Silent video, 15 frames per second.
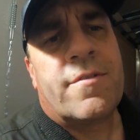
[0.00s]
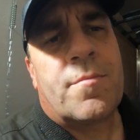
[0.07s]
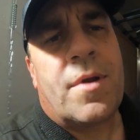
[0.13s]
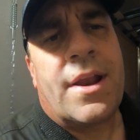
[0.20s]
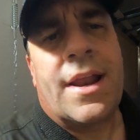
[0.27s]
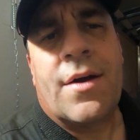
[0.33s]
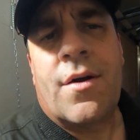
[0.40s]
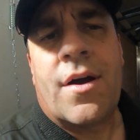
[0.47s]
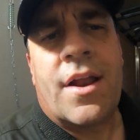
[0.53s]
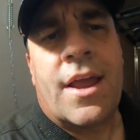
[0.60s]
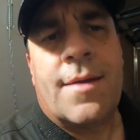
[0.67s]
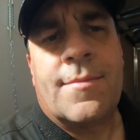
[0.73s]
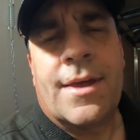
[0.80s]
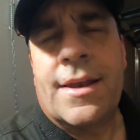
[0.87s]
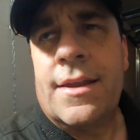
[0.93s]
of them right now aren't
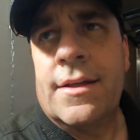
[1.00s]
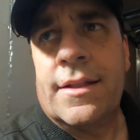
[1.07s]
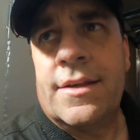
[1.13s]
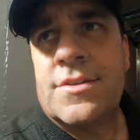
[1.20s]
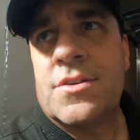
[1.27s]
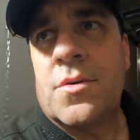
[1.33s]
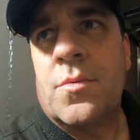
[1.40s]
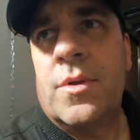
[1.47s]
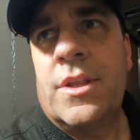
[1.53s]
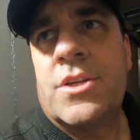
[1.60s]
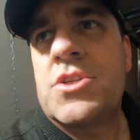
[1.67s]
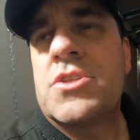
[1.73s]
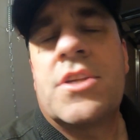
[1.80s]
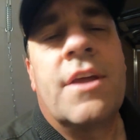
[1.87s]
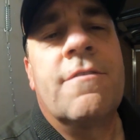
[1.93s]
aimed ideally, so we'll
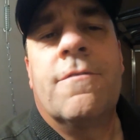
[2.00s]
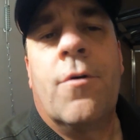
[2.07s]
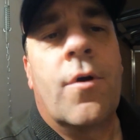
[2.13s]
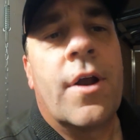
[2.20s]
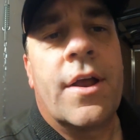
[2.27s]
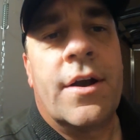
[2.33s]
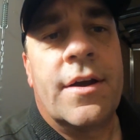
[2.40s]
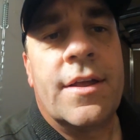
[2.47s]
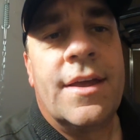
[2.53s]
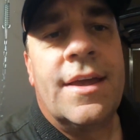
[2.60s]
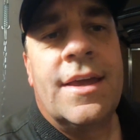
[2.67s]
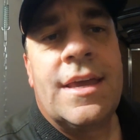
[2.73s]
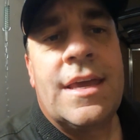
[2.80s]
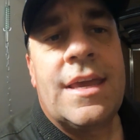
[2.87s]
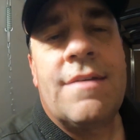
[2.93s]
just say 400,
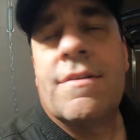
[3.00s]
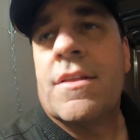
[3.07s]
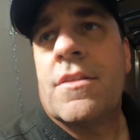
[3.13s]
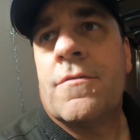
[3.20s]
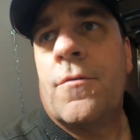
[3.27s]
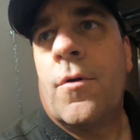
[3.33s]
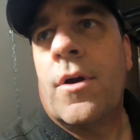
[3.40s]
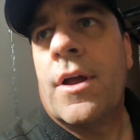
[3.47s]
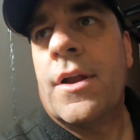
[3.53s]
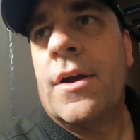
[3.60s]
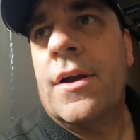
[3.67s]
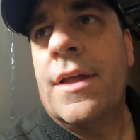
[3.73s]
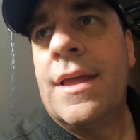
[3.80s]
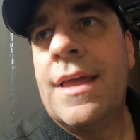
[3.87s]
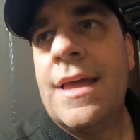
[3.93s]
even at the
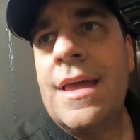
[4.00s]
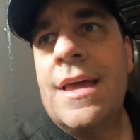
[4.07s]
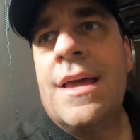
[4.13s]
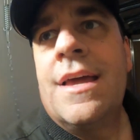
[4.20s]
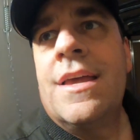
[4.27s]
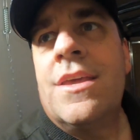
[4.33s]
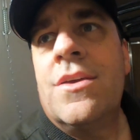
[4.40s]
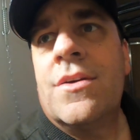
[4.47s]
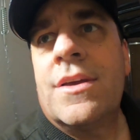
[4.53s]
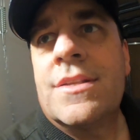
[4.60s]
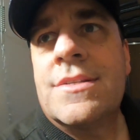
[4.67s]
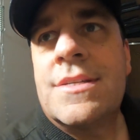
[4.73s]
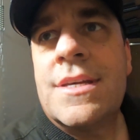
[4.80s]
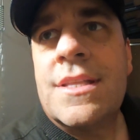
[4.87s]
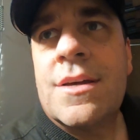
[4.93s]
400. You can
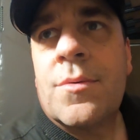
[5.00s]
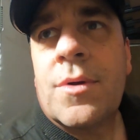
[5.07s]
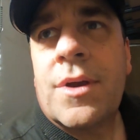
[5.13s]
see that